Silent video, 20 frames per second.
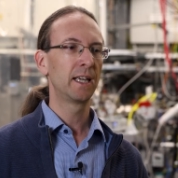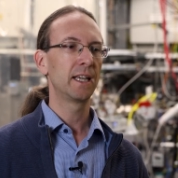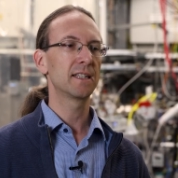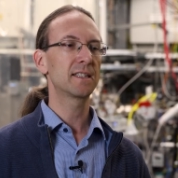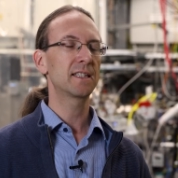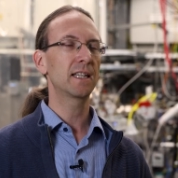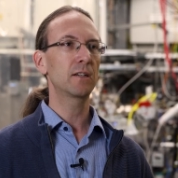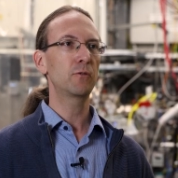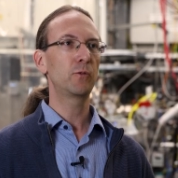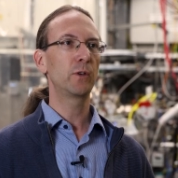
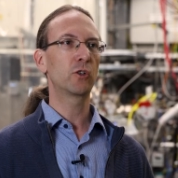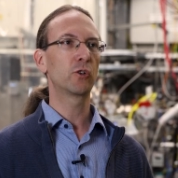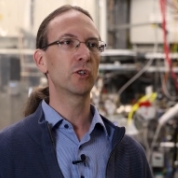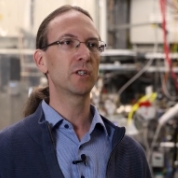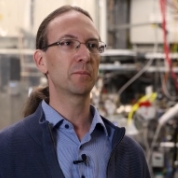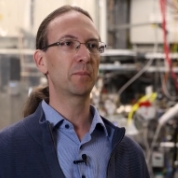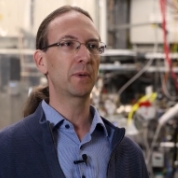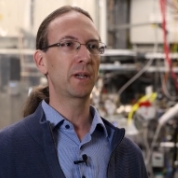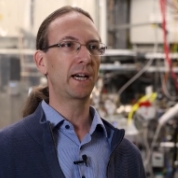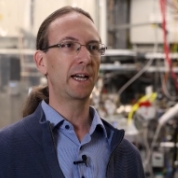is that we
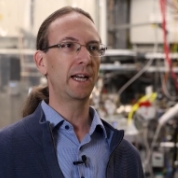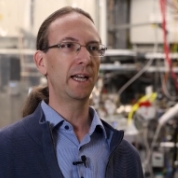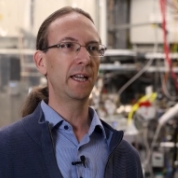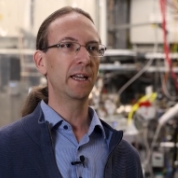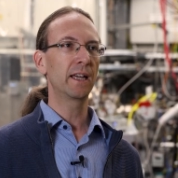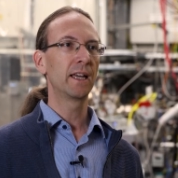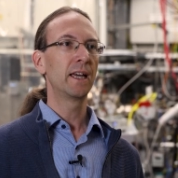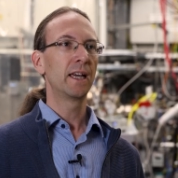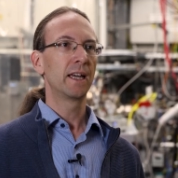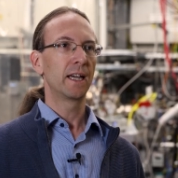could
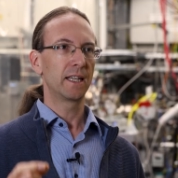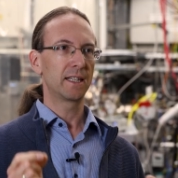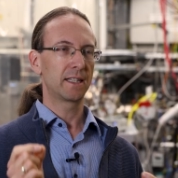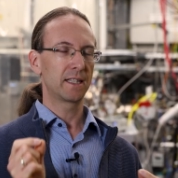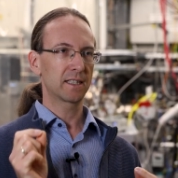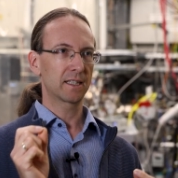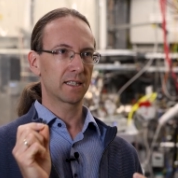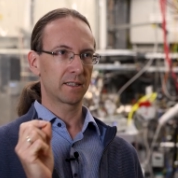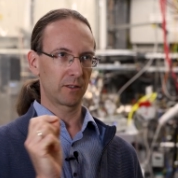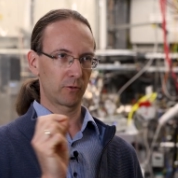apply
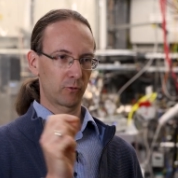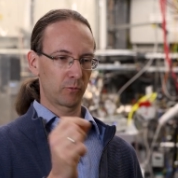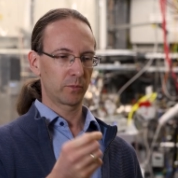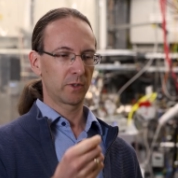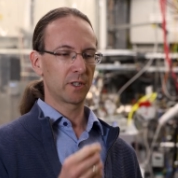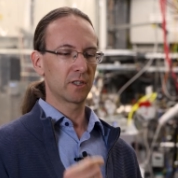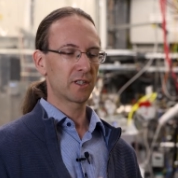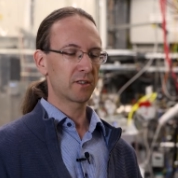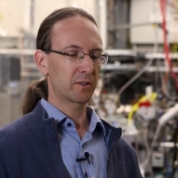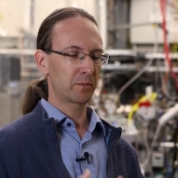the, uh,
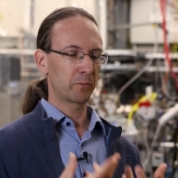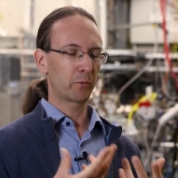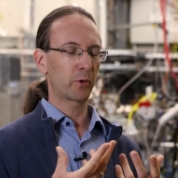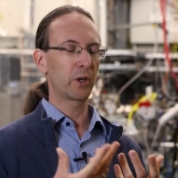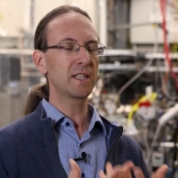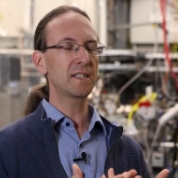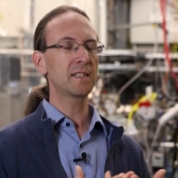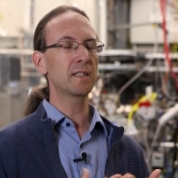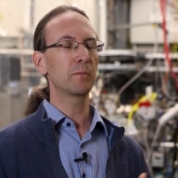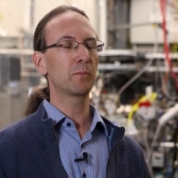this
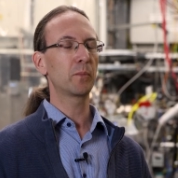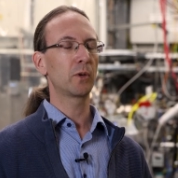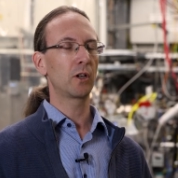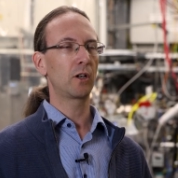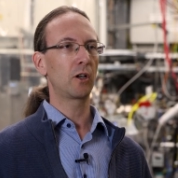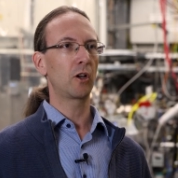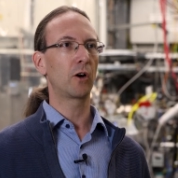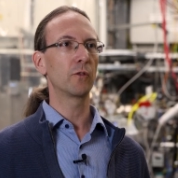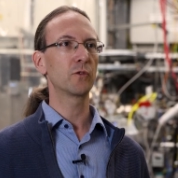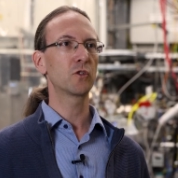
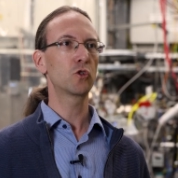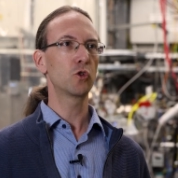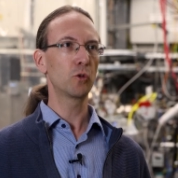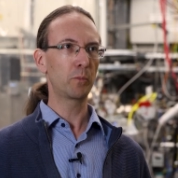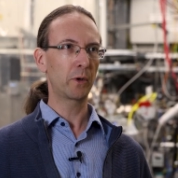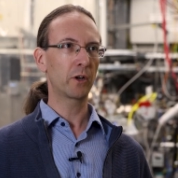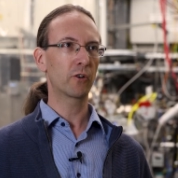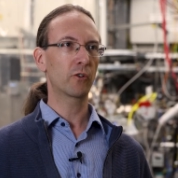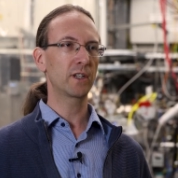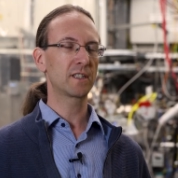principle of
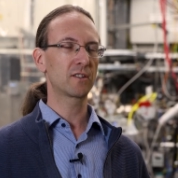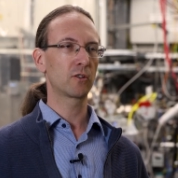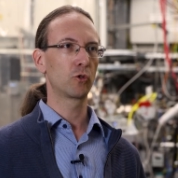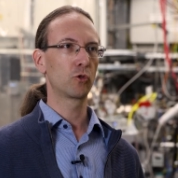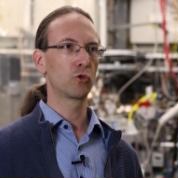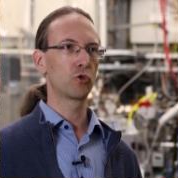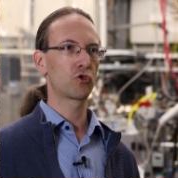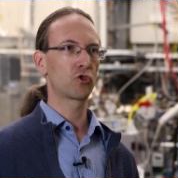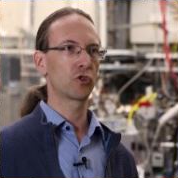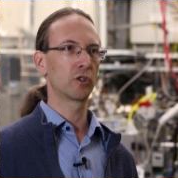super
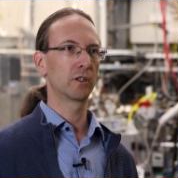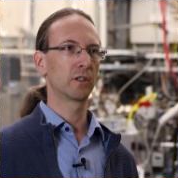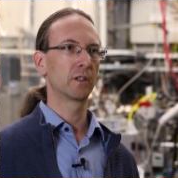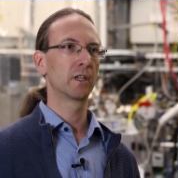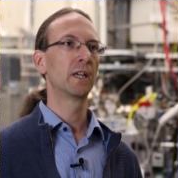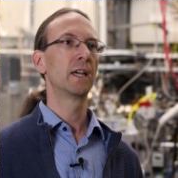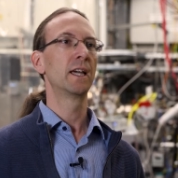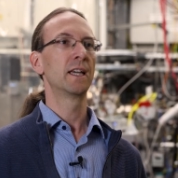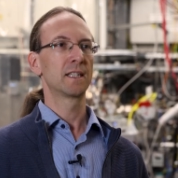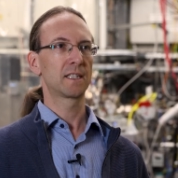
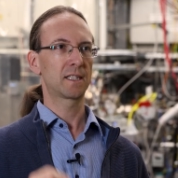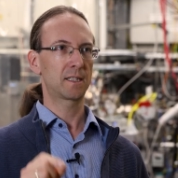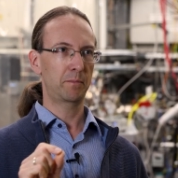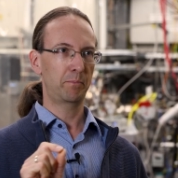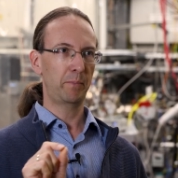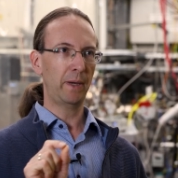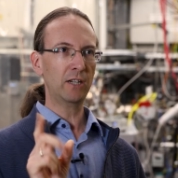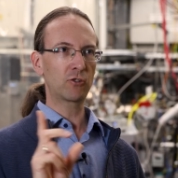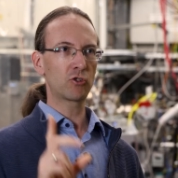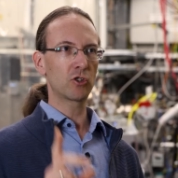resolution
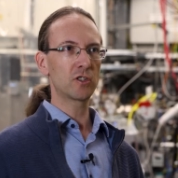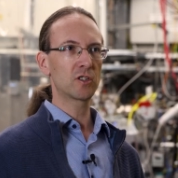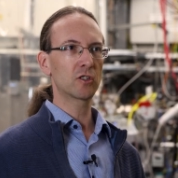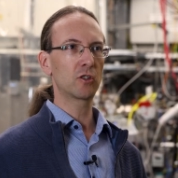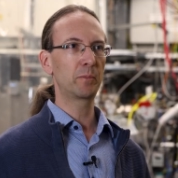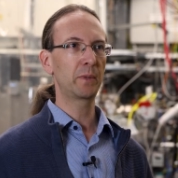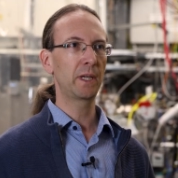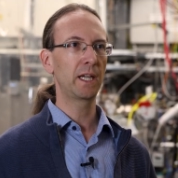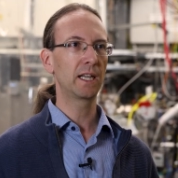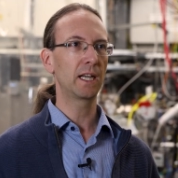
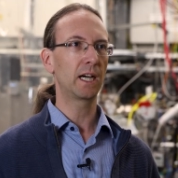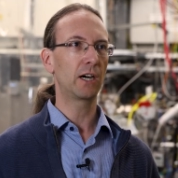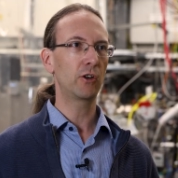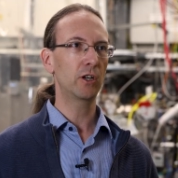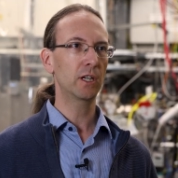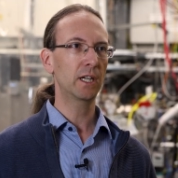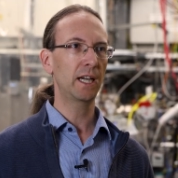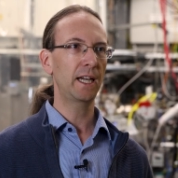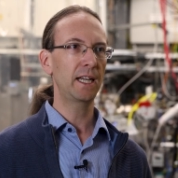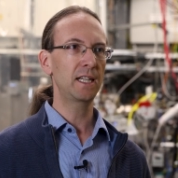spectroscopy in
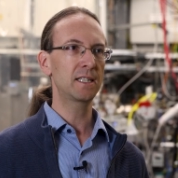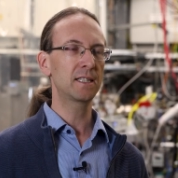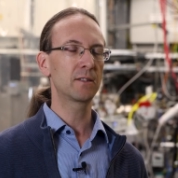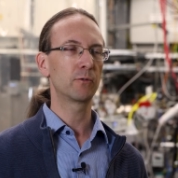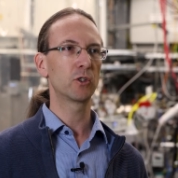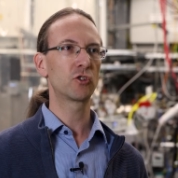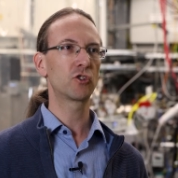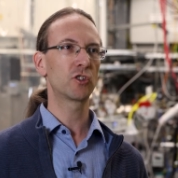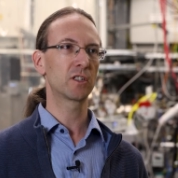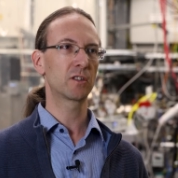our case,
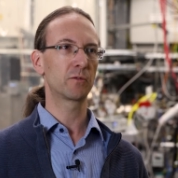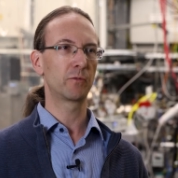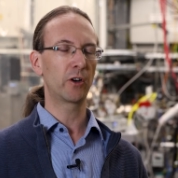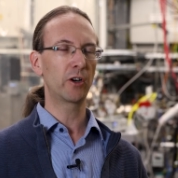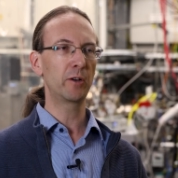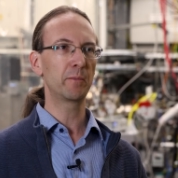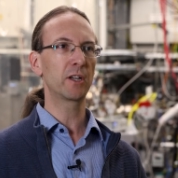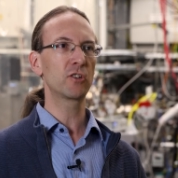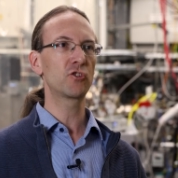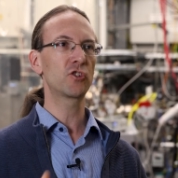which is
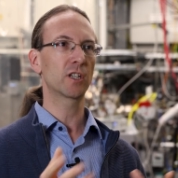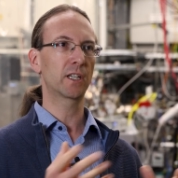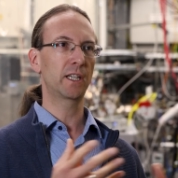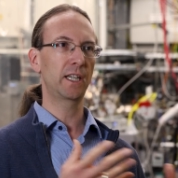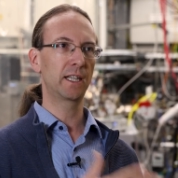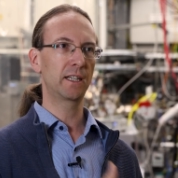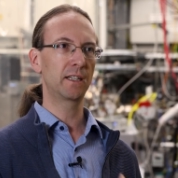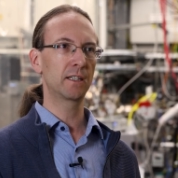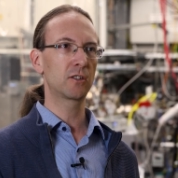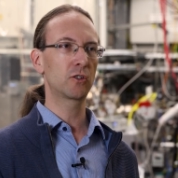very much
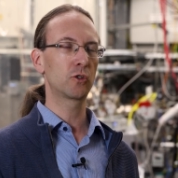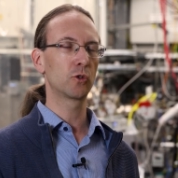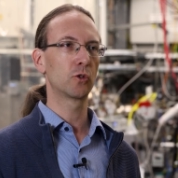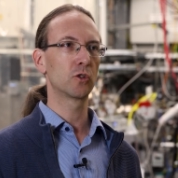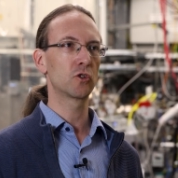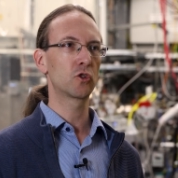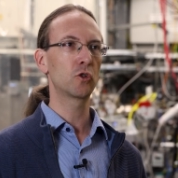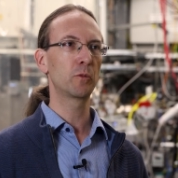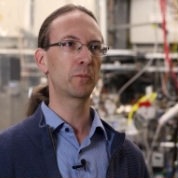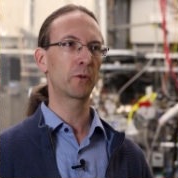akin
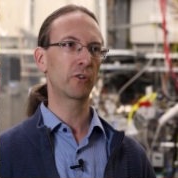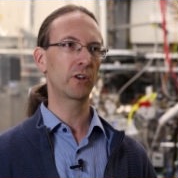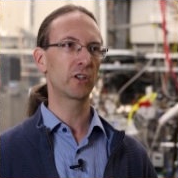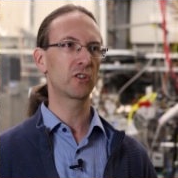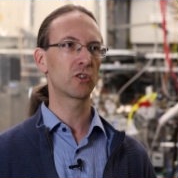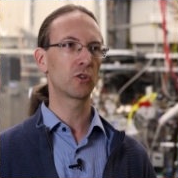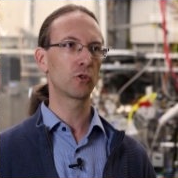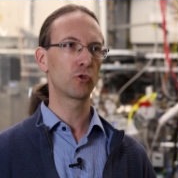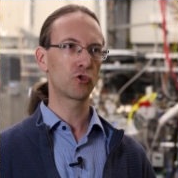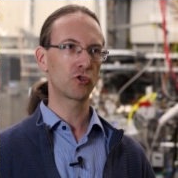to super
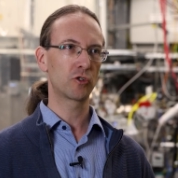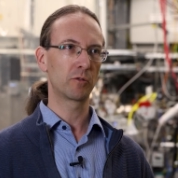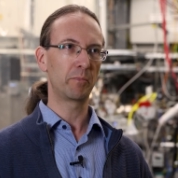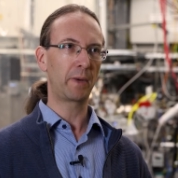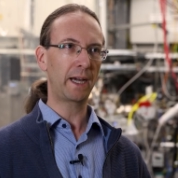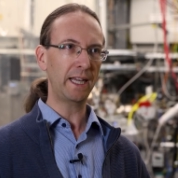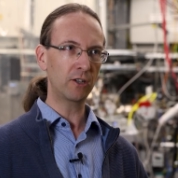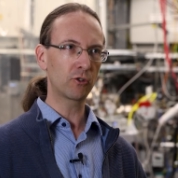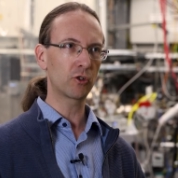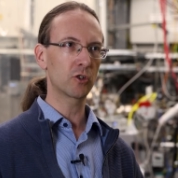resolution
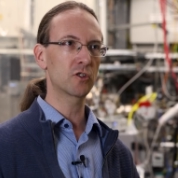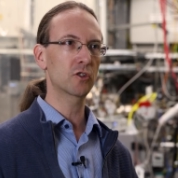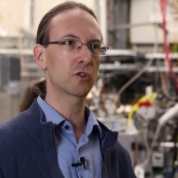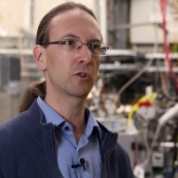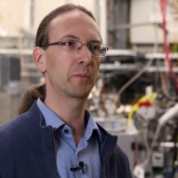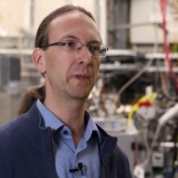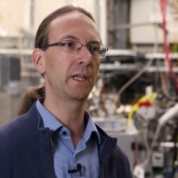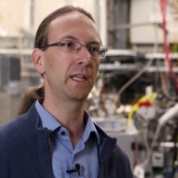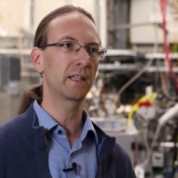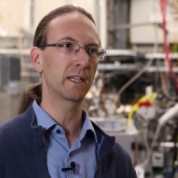
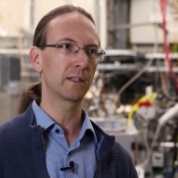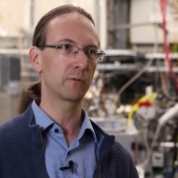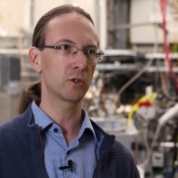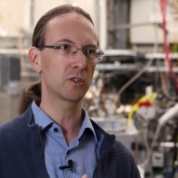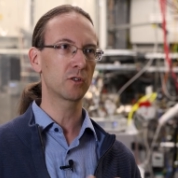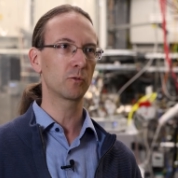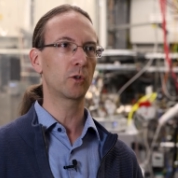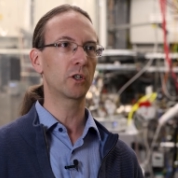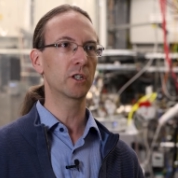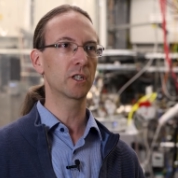microscopy that
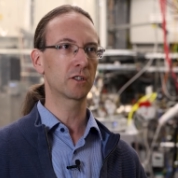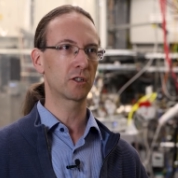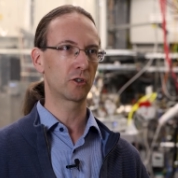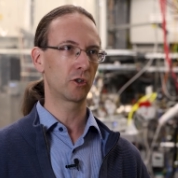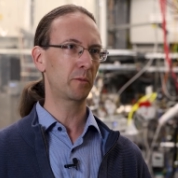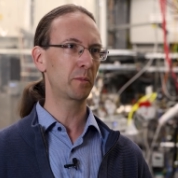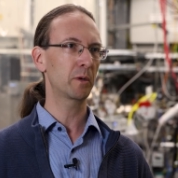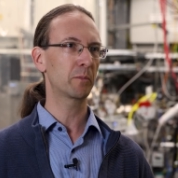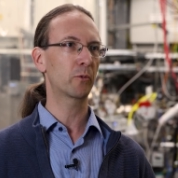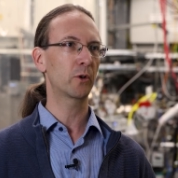was awarded the
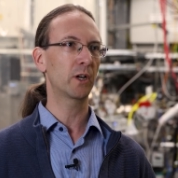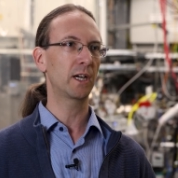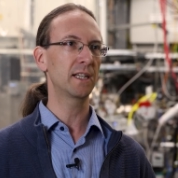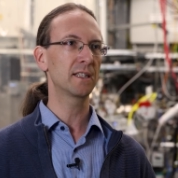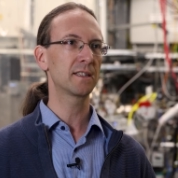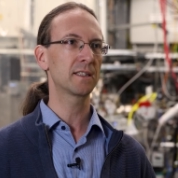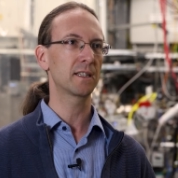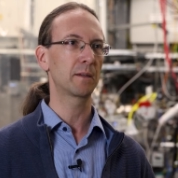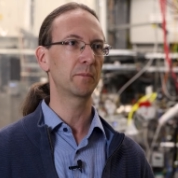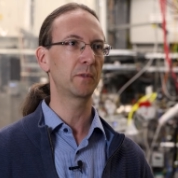Nobel
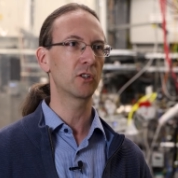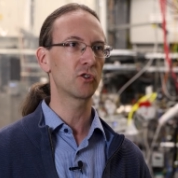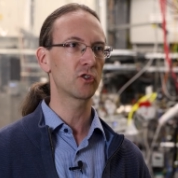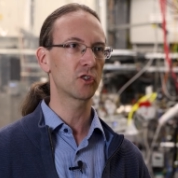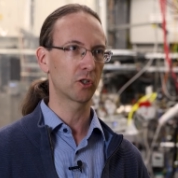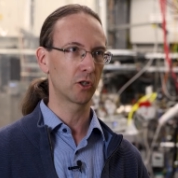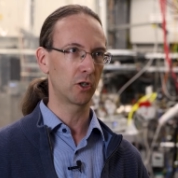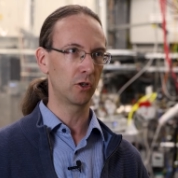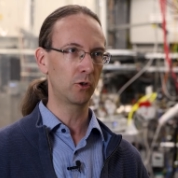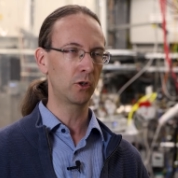Prize some
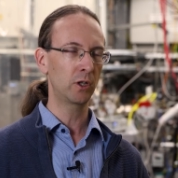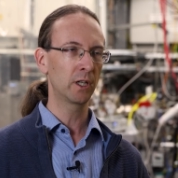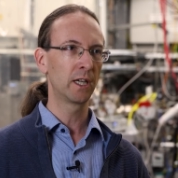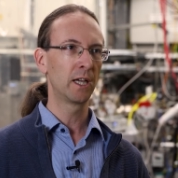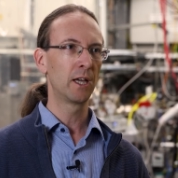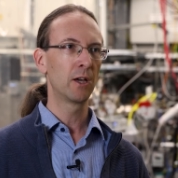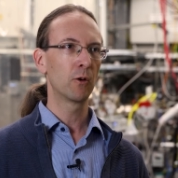years ago,